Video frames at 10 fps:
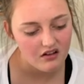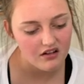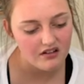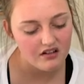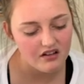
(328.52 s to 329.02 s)

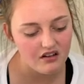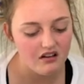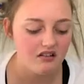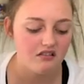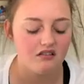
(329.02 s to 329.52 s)
that's it again.
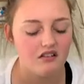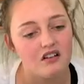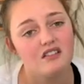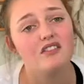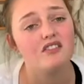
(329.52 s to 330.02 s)
I don't,
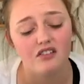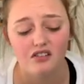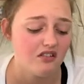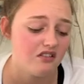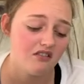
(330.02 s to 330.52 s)
I don't know.
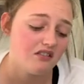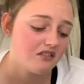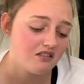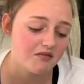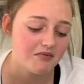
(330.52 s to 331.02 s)

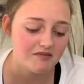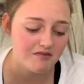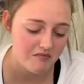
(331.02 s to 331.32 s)
It makes me